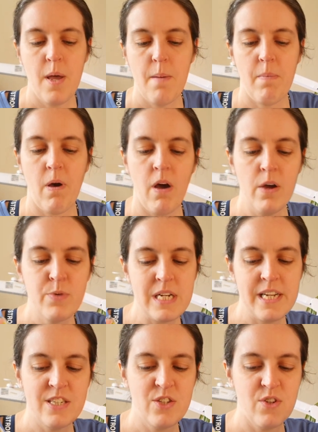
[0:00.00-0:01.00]
but I was
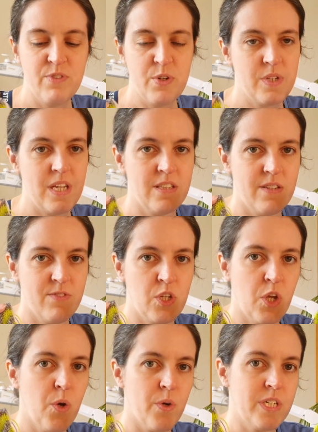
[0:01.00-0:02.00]
led into a false sense of
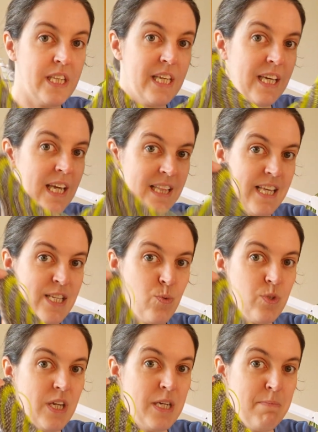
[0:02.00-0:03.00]
security thinking this
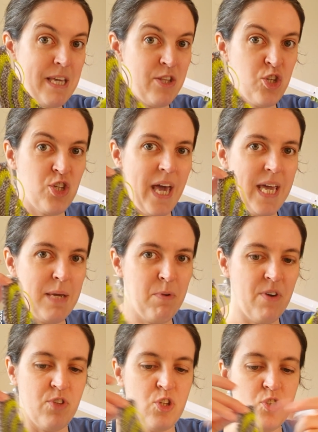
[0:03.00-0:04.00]
was going to be the shape
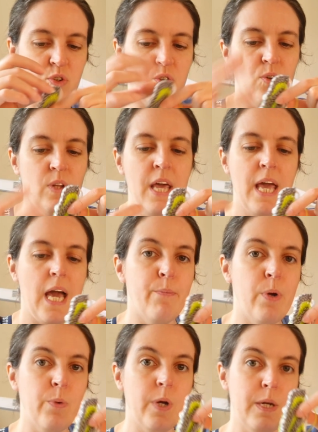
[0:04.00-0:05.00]
of the shawl and
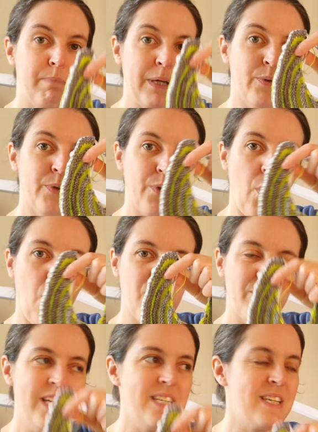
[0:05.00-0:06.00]
we were going to build off
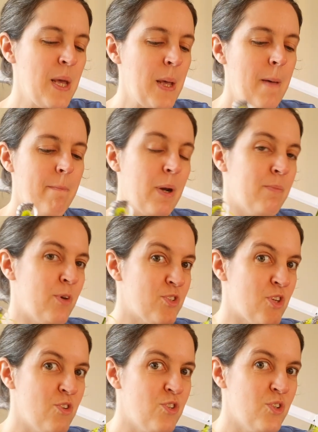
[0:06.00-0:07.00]
it, but I'm not
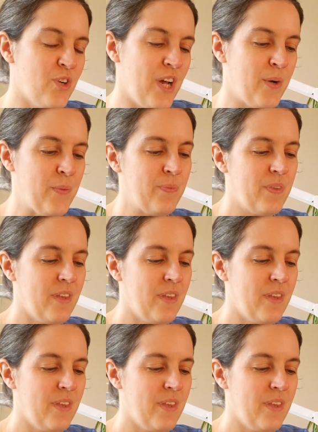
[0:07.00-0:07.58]
so sure now.